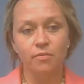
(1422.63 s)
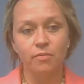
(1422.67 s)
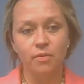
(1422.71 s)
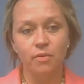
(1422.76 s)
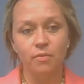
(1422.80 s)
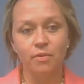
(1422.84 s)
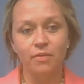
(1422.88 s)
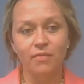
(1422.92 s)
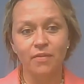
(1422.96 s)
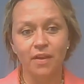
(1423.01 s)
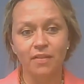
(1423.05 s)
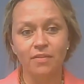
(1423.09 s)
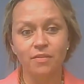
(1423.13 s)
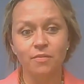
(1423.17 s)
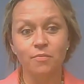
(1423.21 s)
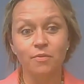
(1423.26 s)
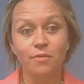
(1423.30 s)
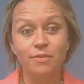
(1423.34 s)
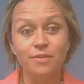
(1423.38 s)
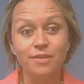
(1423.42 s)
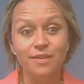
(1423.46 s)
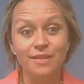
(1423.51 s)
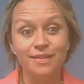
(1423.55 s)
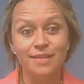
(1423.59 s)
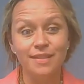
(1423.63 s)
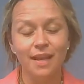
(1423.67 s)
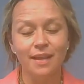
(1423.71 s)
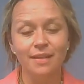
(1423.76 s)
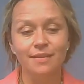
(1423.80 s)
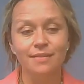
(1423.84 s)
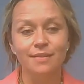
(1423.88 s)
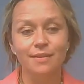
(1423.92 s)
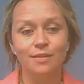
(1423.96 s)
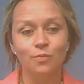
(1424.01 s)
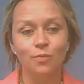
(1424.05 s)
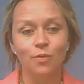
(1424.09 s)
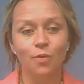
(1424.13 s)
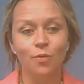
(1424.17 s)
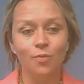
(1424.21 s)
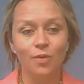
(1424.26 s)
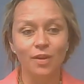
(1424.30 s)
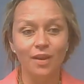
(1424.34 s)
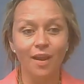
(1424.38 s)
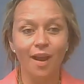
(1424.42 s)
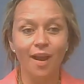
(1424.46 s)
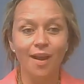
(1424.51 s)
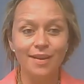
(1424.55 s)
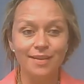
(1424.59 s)
where we've had the most success is where
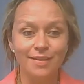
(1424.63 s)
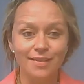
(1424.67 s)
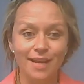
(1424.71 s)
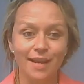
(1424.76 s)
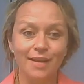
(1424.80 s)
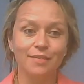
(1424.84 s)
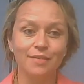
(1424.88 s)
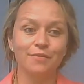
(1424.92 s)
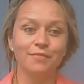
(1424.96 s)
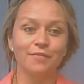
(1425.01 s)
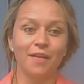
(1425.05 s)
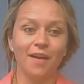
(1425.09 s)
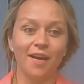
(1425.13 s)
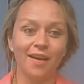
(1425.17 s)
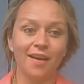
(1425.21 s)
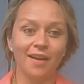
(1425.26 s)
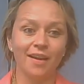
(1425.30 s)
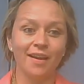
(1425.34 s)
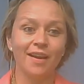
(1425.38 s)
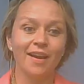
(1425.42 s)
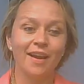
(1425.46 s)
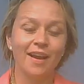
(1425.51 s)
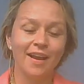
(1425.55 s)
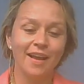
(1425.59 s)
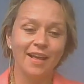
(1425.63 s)
we identify